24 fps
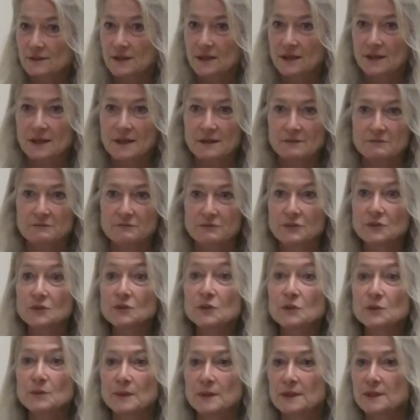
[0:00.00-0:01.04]
They have
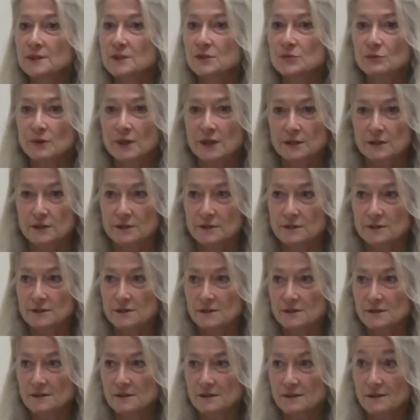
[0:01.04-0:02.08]
voluminous
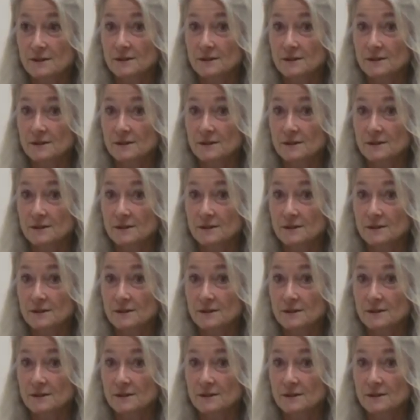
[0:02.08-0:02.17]
records.